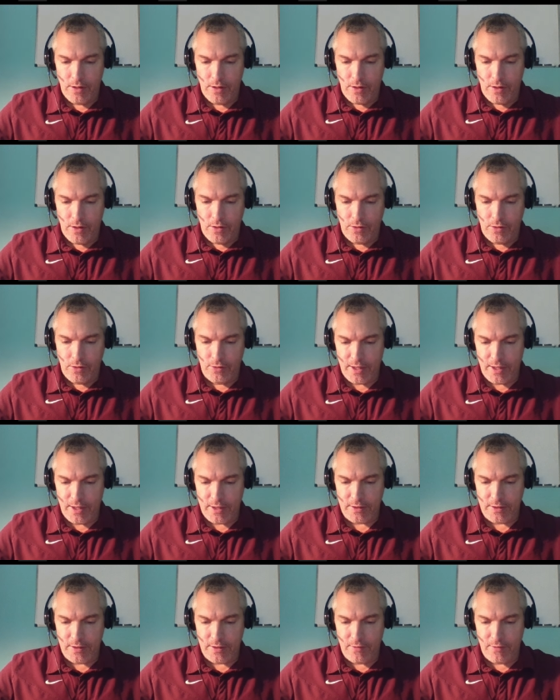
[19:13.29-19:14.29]
who
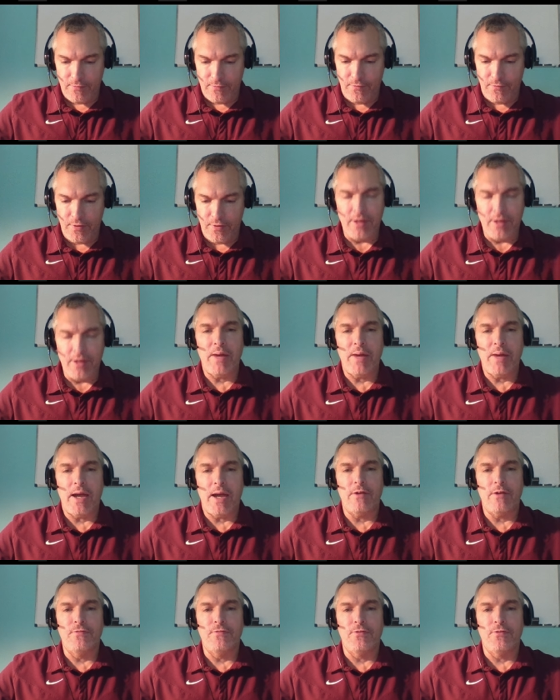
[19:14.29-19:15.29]
says, very
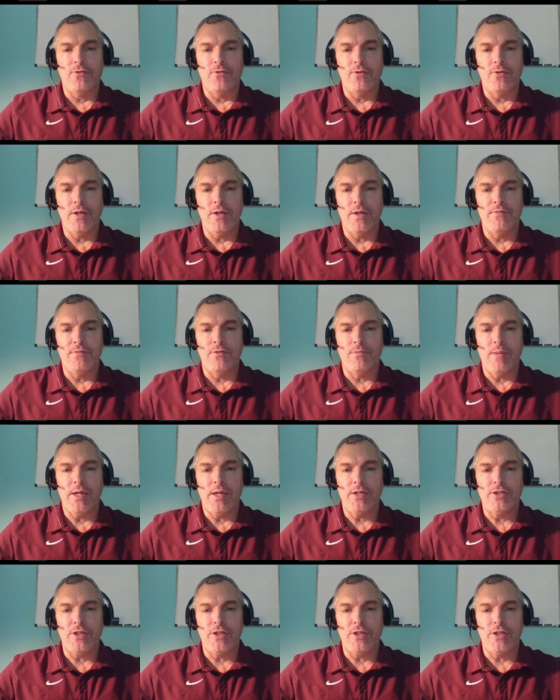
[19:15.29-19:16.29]
powerful
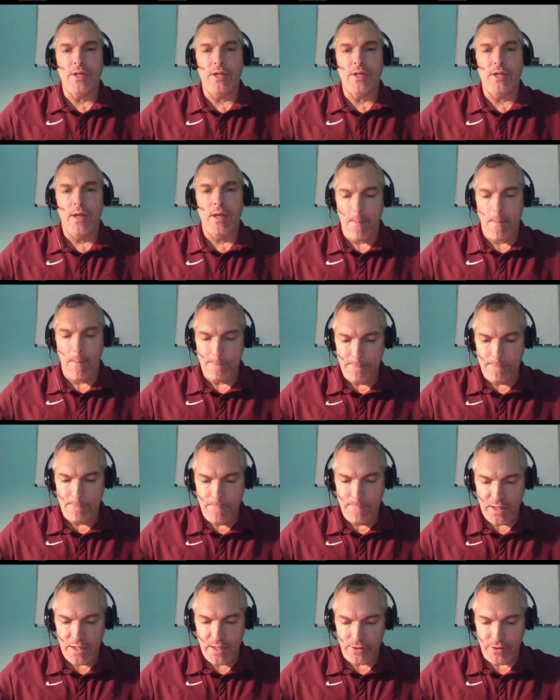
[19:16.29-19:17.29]
information,
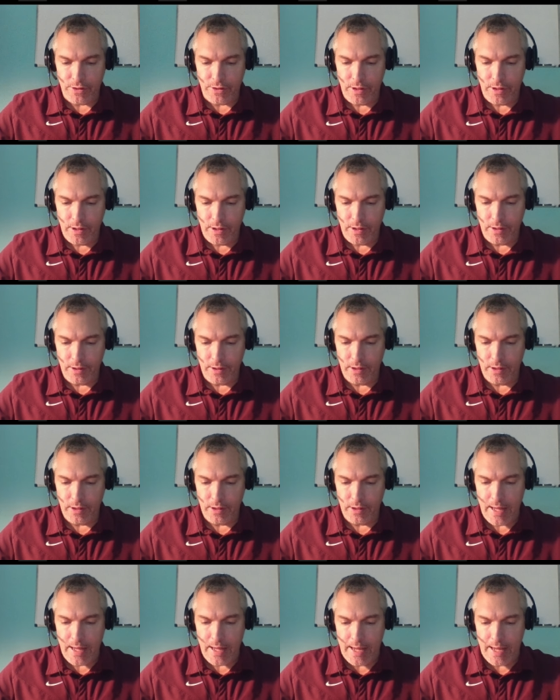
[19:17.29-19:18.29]
Mister
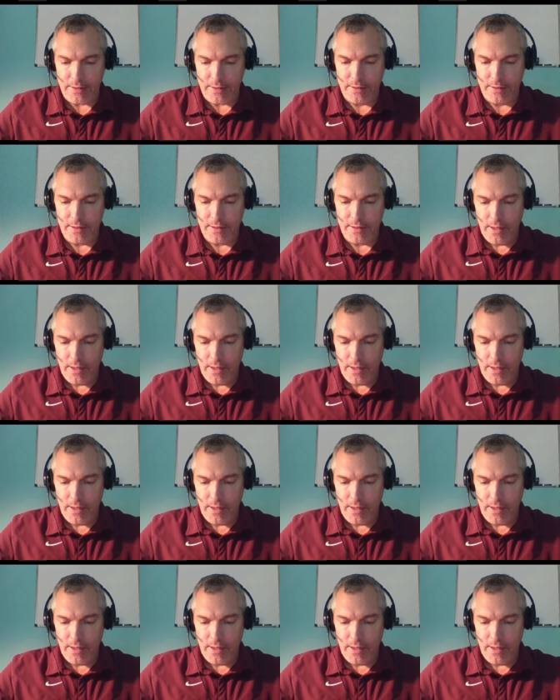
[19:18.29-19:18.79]
Glass.